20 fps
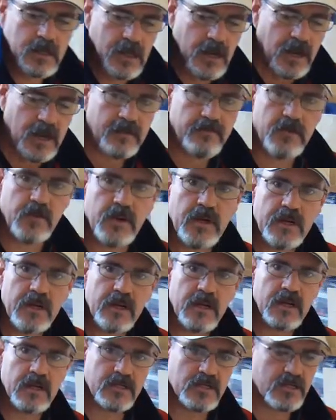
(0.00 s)
Hi everyone,
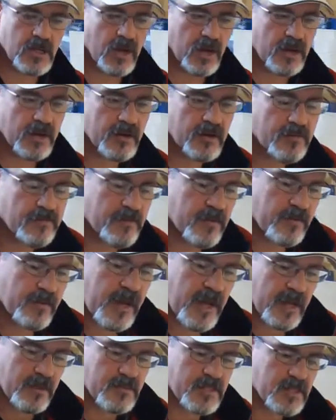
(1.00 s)
Scott here from
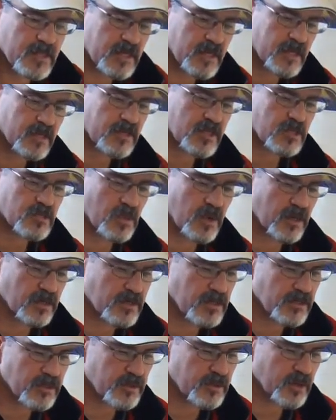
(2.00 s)
NAMC. I just wanted to
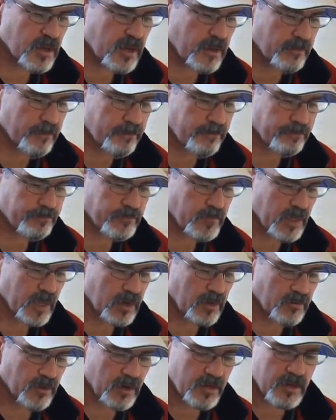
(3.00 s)
do, I've
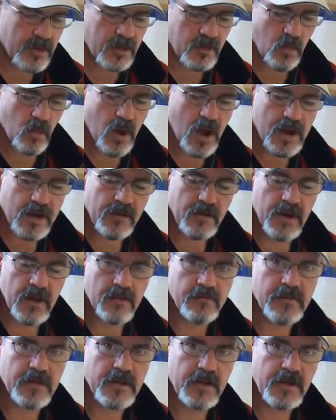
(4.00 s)
already done a walk
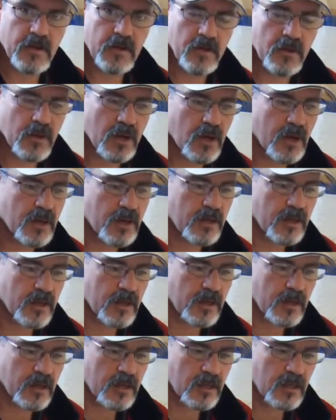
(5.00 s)
around video on
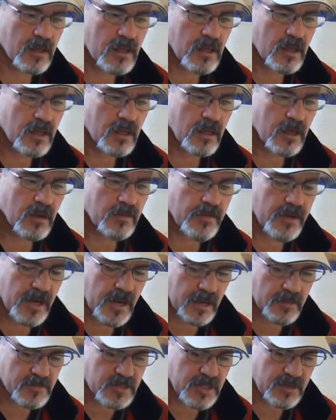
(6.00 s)
the
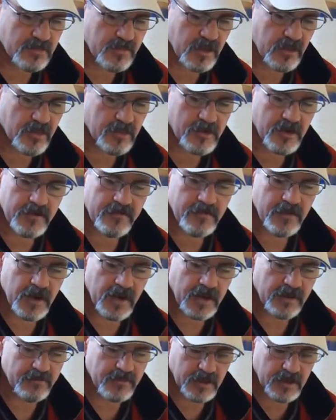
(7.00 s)
NAMC Mig-35,